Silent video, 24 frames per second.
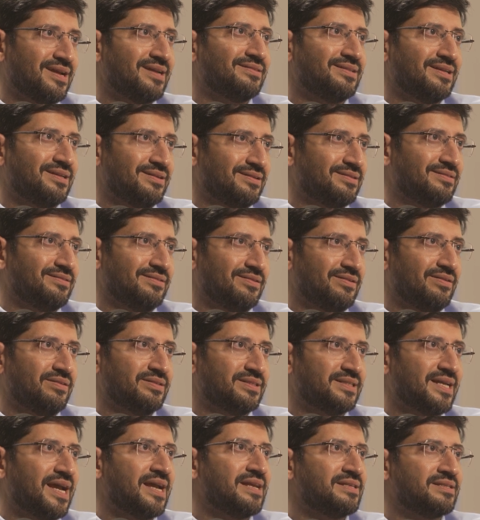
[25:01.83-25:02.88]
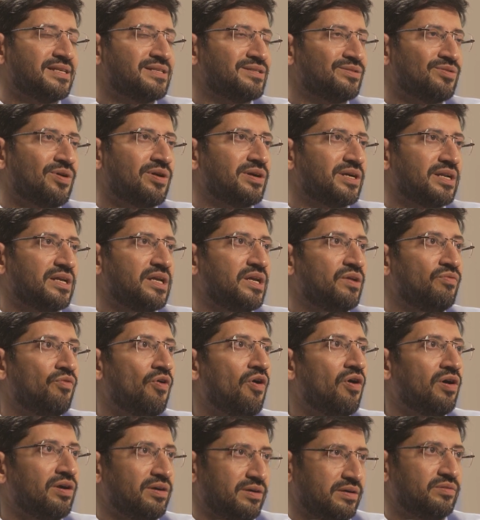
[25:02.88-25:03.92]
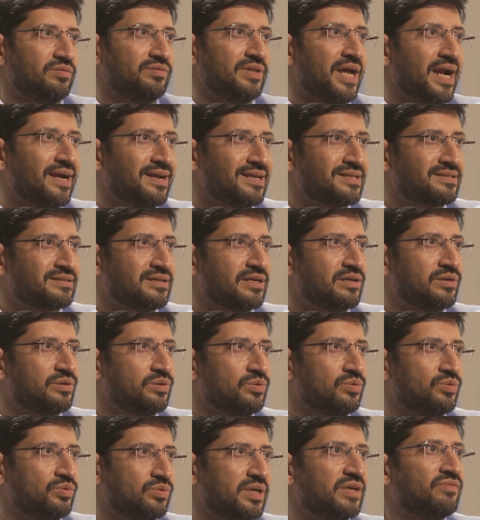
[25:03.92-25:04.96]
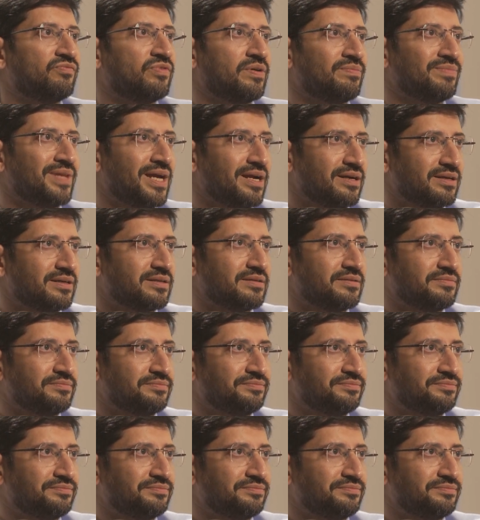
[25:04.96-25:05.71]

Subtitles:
I think science is not evolved to that extent to confirm that.